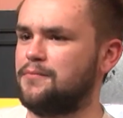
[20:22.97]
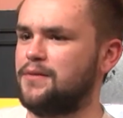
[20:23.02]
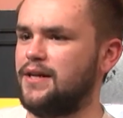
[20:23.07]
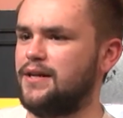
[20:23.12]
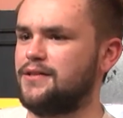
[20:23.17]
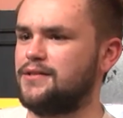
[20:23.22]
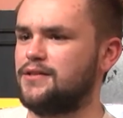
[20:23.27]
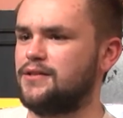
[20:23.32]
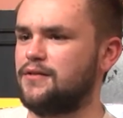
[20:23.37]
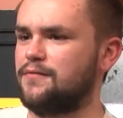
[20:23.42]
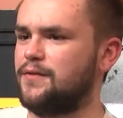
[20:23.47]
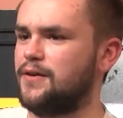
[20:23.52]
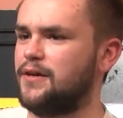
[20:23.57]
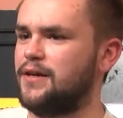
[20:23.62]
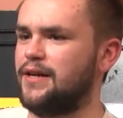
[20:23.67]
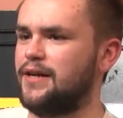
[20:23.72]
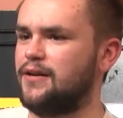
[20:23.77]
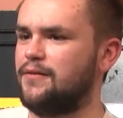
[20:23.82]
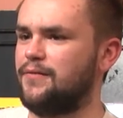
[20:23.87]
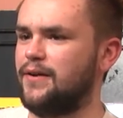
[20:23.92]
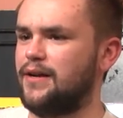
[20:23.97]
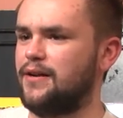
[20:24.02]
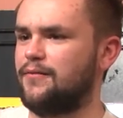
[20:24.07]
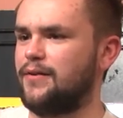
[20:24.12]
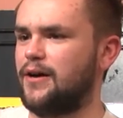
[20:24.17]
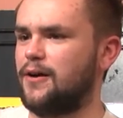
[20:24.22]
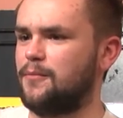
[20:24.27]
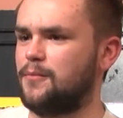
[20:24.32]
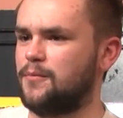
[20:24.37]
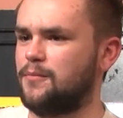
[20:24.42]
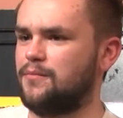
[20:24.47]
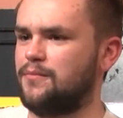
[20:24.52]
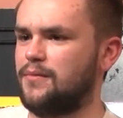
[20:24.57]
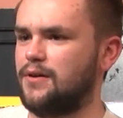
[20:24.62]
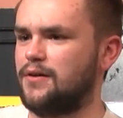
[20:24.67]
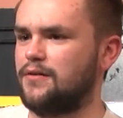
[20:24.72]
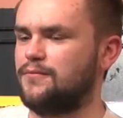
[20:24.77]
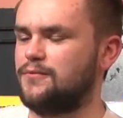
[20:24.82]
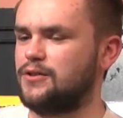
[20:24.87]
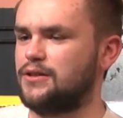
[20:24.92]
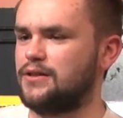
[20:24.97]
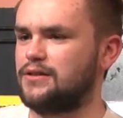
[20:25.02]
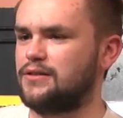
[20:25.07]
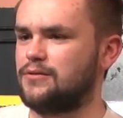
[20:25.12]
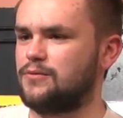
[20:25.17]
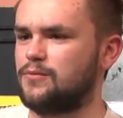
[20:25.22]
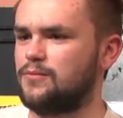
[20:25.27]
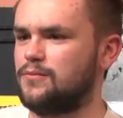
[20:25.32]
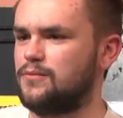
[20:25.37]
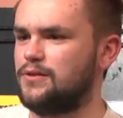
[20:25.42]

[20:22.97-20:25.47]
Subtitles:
Nights is a very innovative album of just,